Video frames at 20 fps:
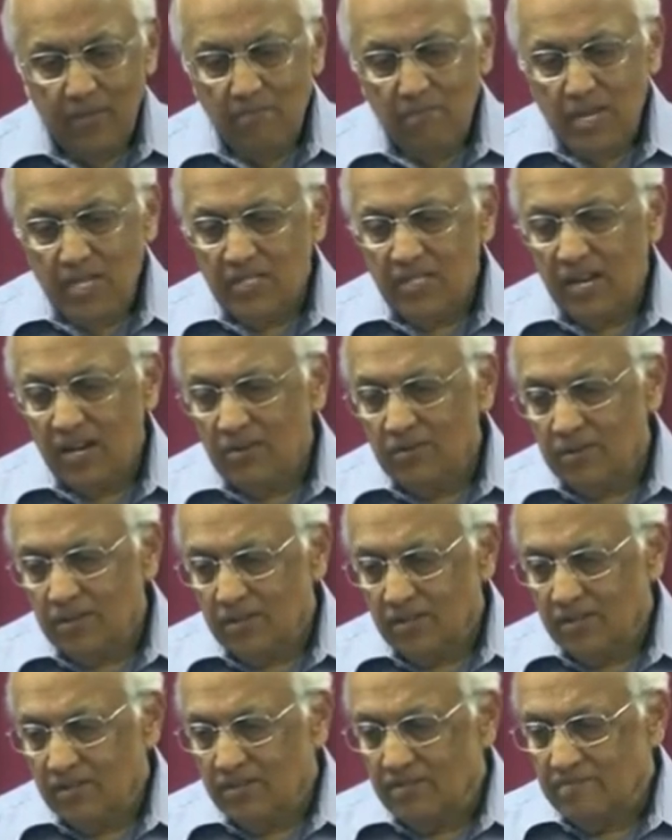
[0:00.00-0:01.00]
miss out
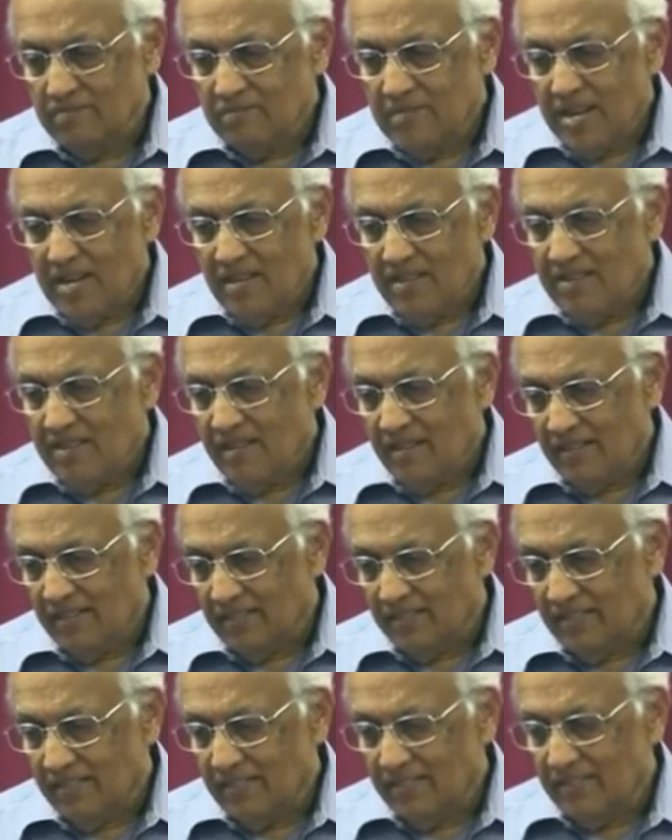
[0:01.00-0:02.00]
on many
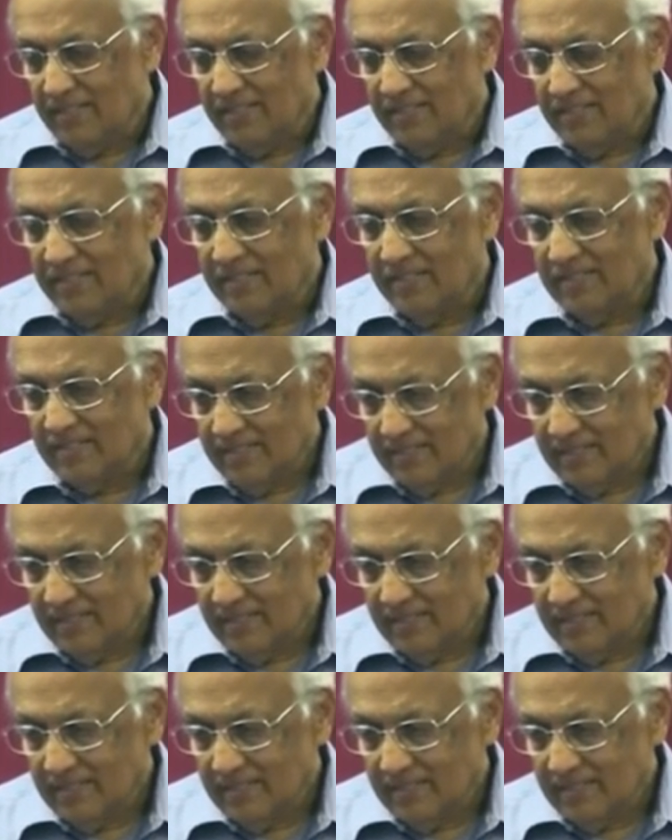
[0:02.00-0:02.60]
things